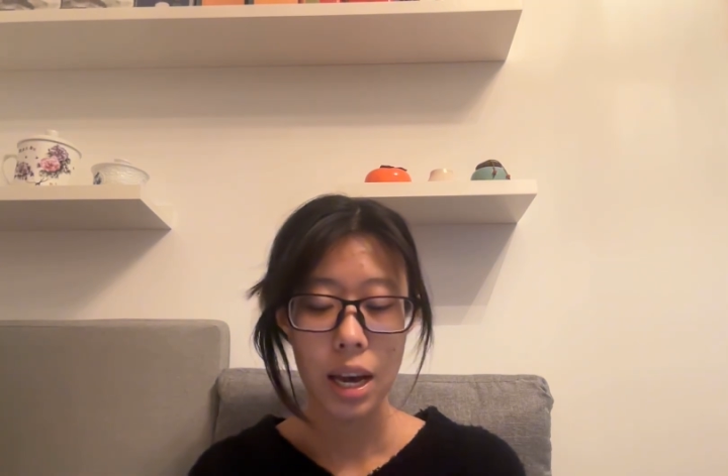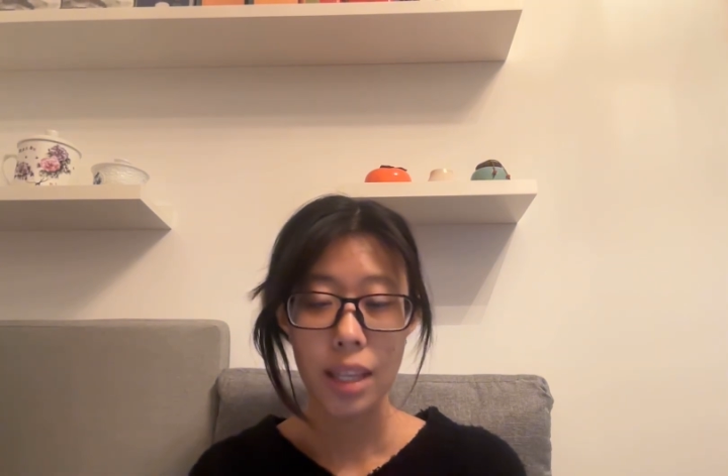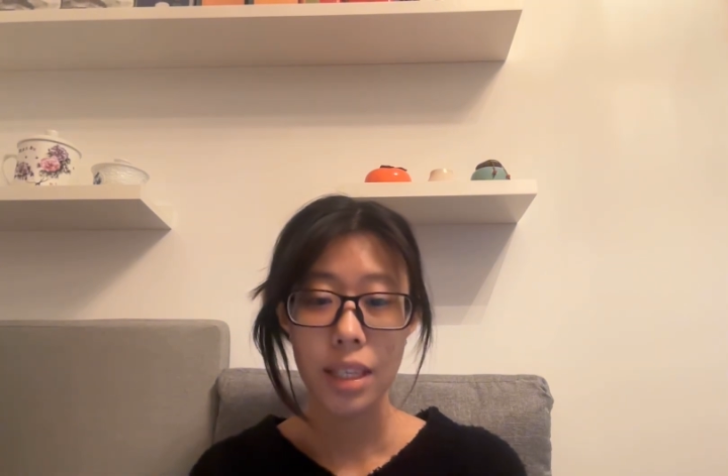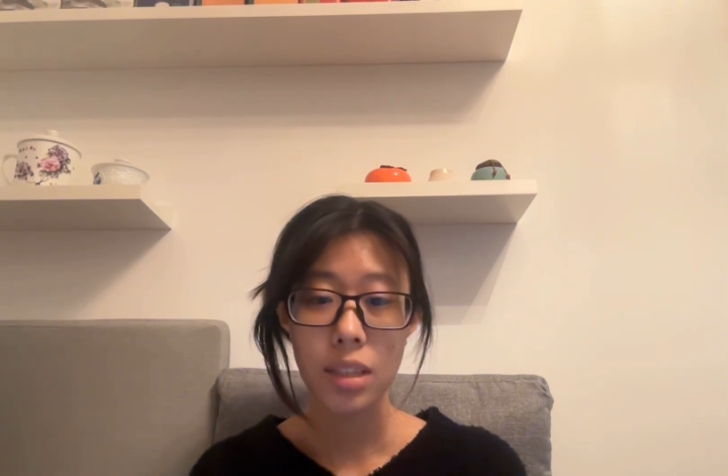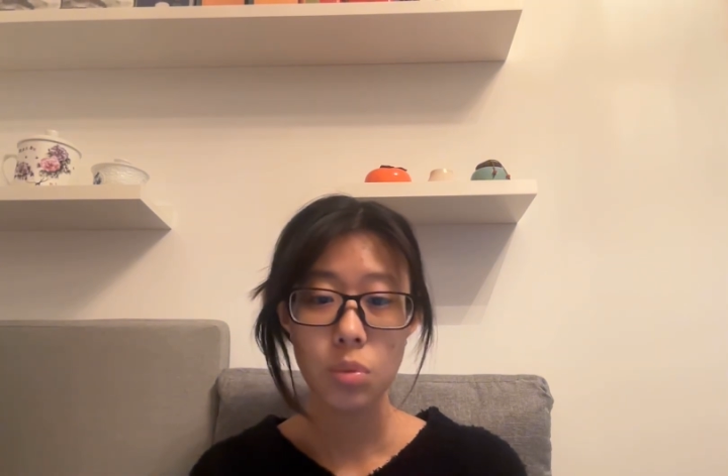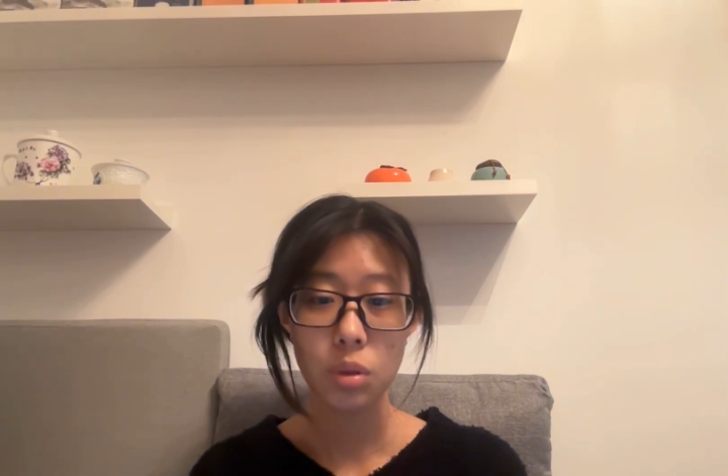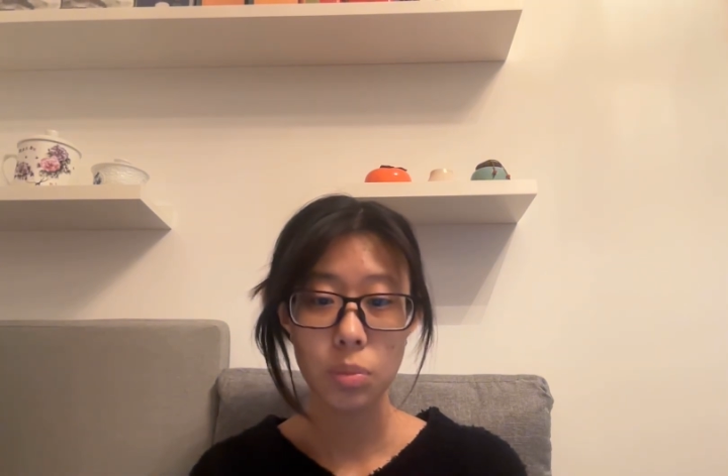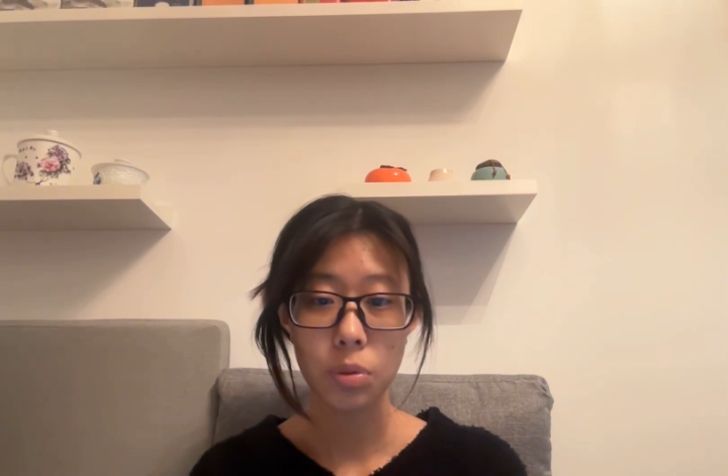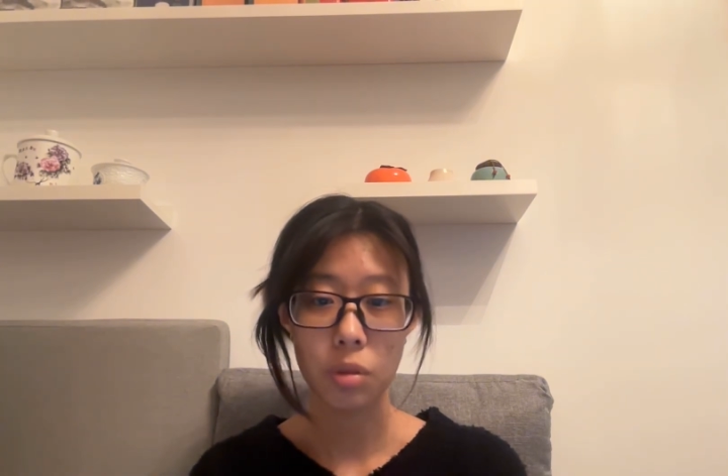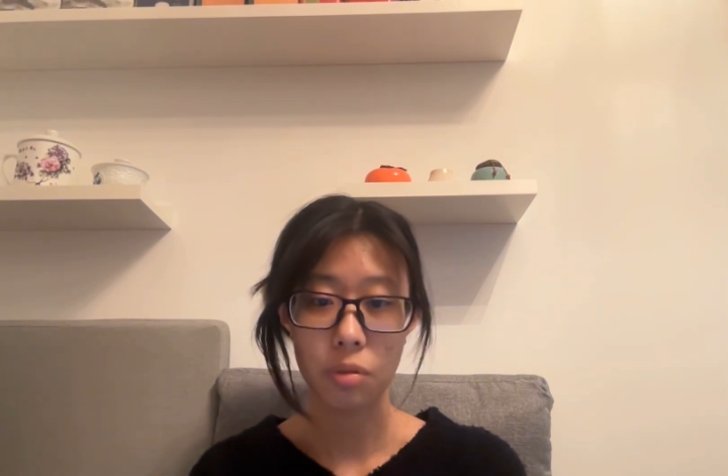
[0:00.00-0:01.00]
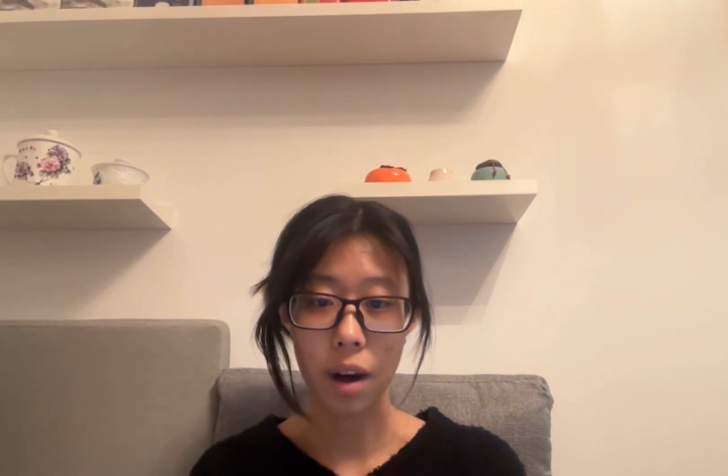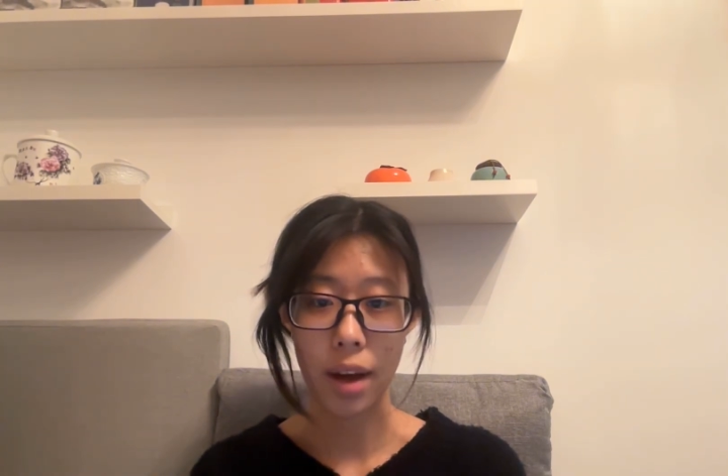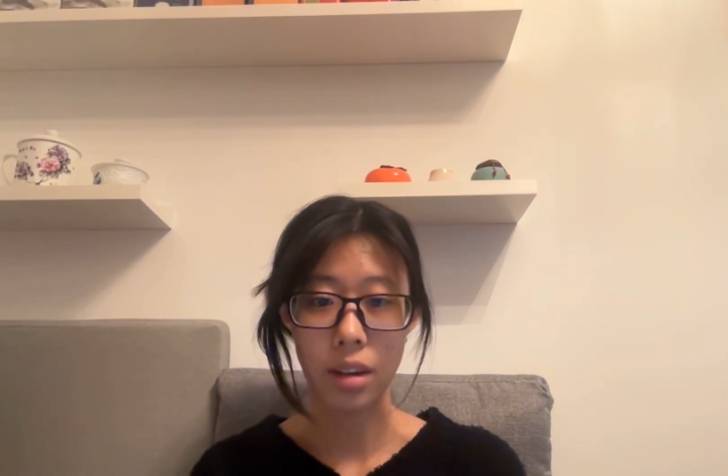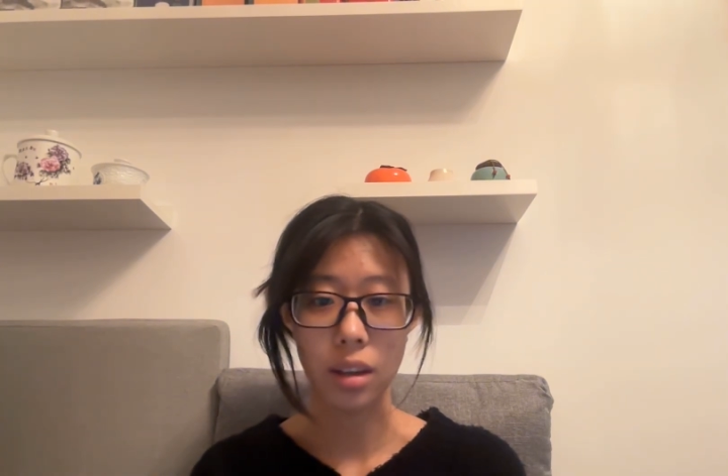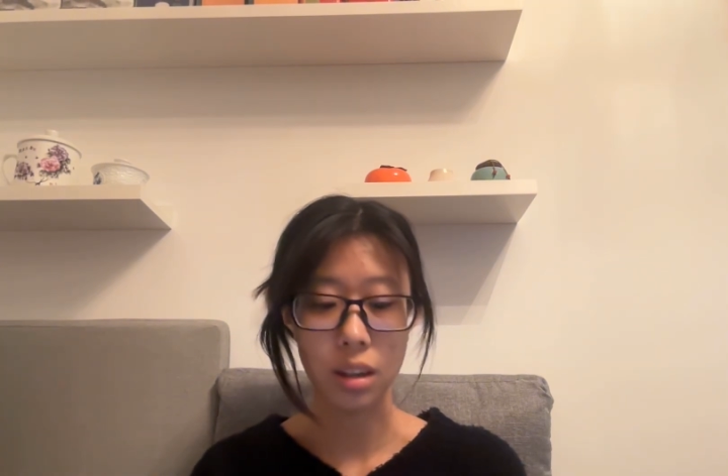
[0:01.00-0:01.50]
this would provide a